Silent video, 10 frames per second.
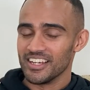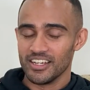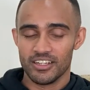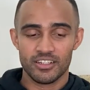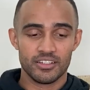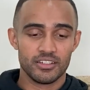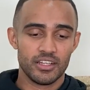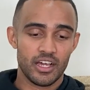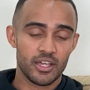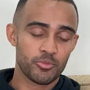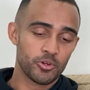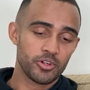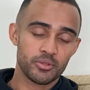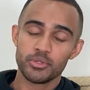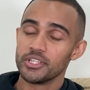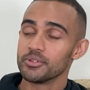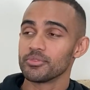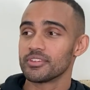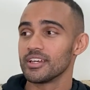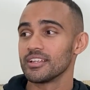Ayam goreng medium
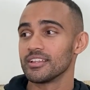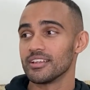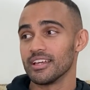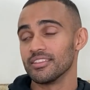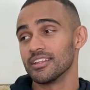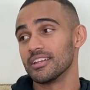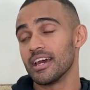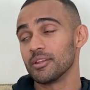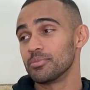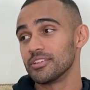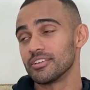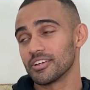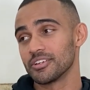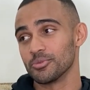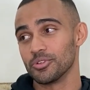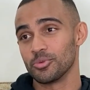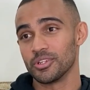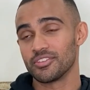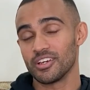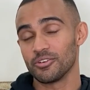set, and then a 9-piece nugget with sweet
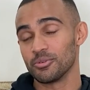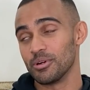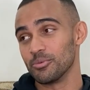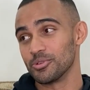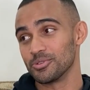and sour and barbecue